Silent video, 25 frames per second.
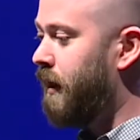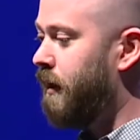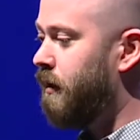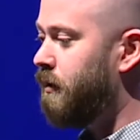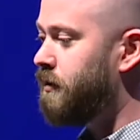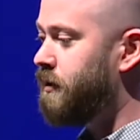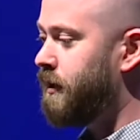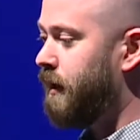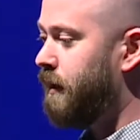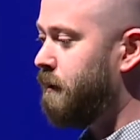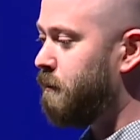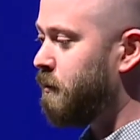air
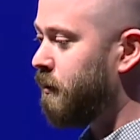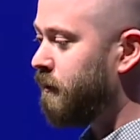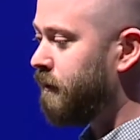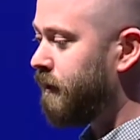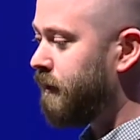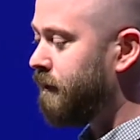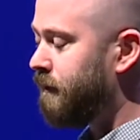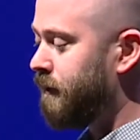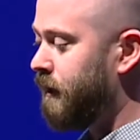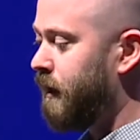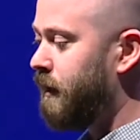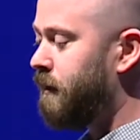chambers
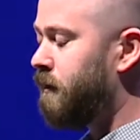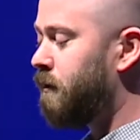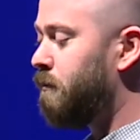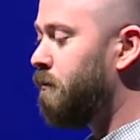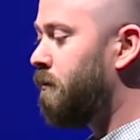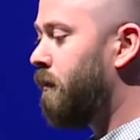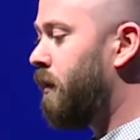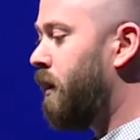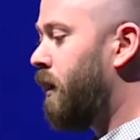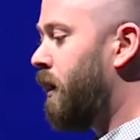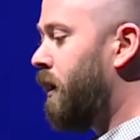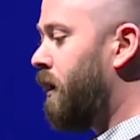inside
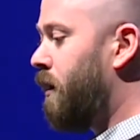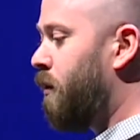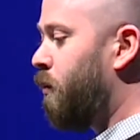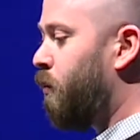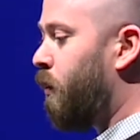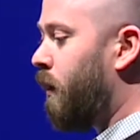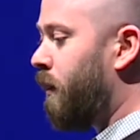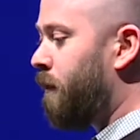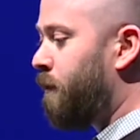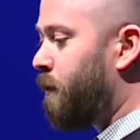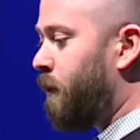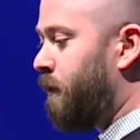them.
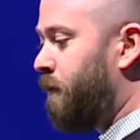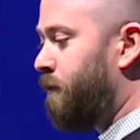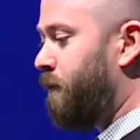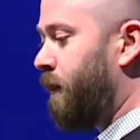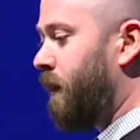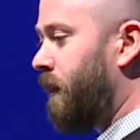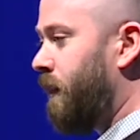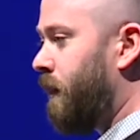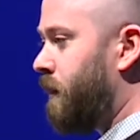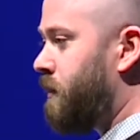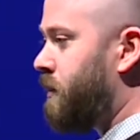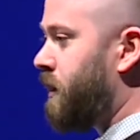What if we
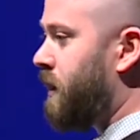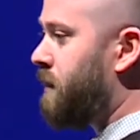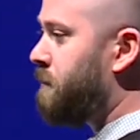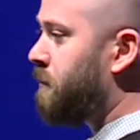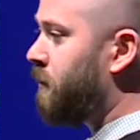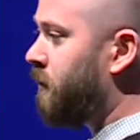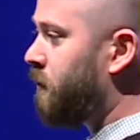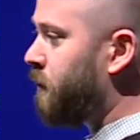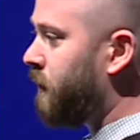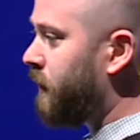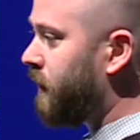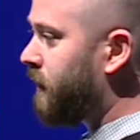fill the
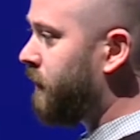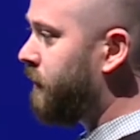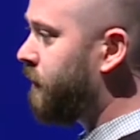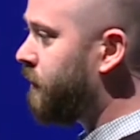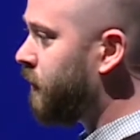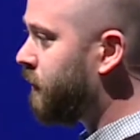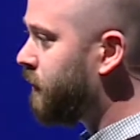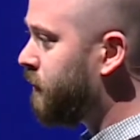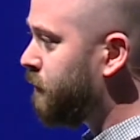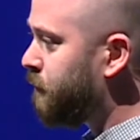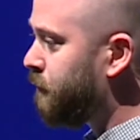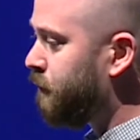chambers with a
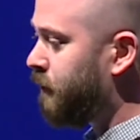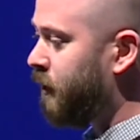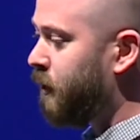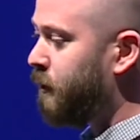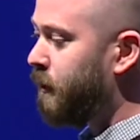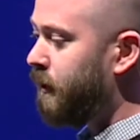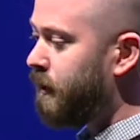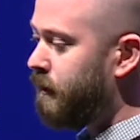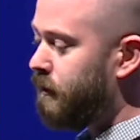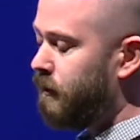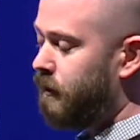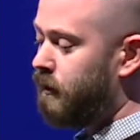conductive
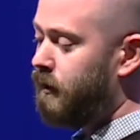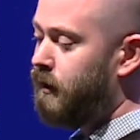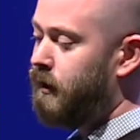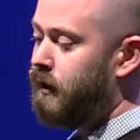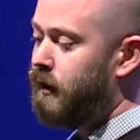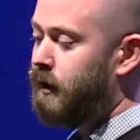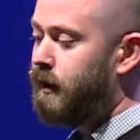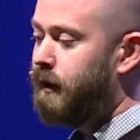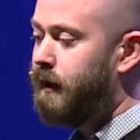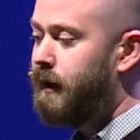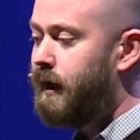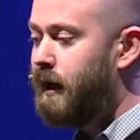fluid?
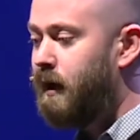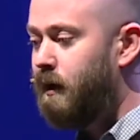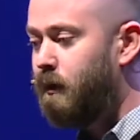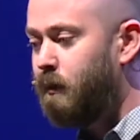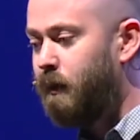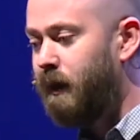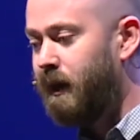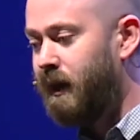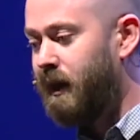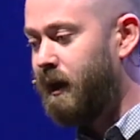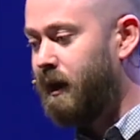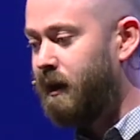Now
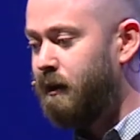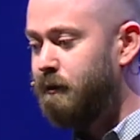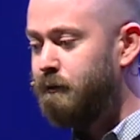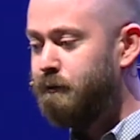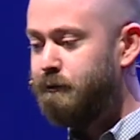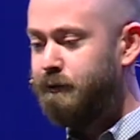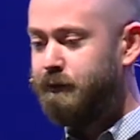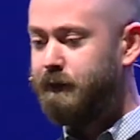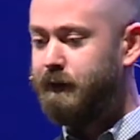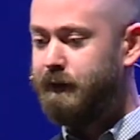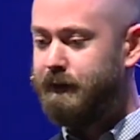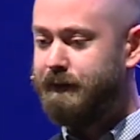we
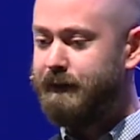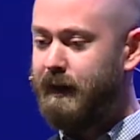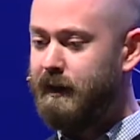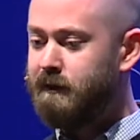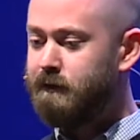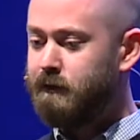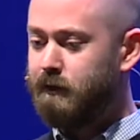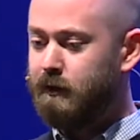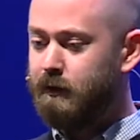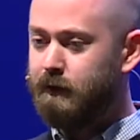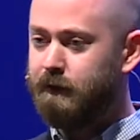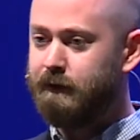have
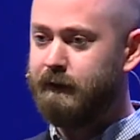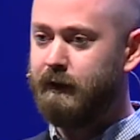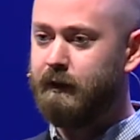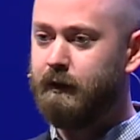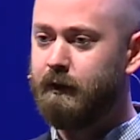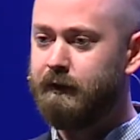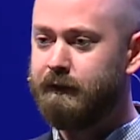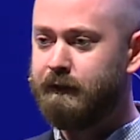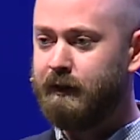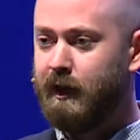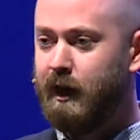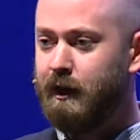sensors that
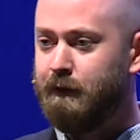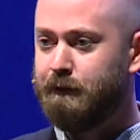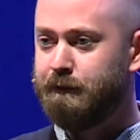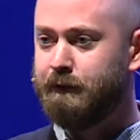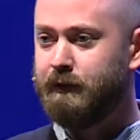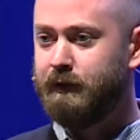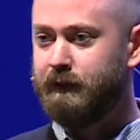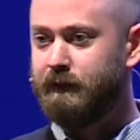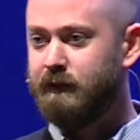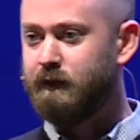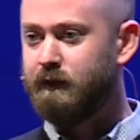are soft and